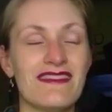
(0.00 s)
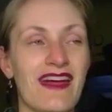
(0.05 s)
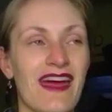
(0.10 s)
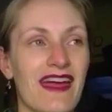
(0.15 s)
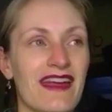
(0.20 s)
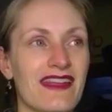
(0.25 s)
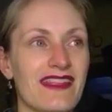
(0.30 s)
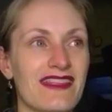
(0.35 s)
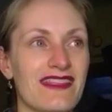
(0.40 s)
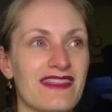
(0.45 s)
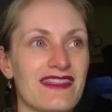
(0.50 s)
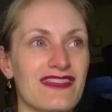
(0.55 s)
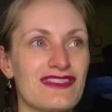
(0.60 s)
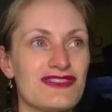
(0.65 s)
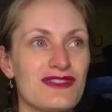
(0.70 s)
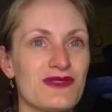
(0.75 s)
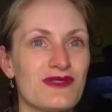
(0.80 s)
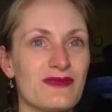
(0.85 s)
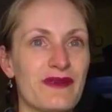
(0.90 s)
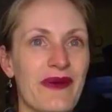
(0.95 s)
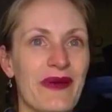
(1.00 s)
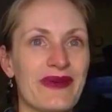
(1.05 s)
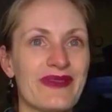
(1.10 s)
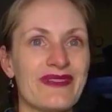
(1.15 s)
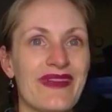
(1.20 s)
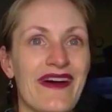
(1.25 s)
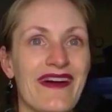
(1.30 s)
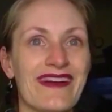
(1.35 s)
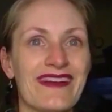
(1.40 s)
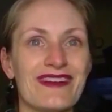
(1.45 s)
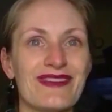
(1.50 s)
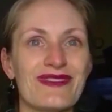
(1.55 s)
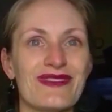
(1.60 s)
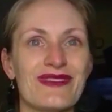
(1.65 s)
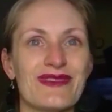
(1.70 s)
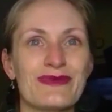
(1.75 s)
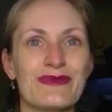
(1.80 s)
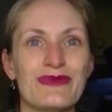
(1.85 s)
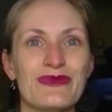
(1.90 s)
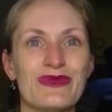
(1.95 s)
and I think they chose about 9 of
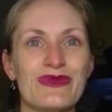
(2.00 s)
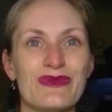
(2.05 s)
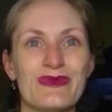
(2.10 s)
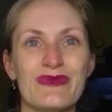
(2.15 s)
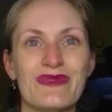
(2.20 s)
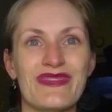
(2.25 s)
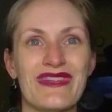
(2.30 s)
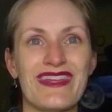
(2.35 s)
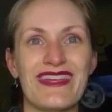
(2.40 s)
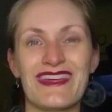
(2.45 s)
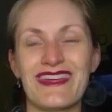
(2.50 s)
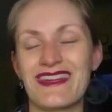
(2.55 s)
them or something.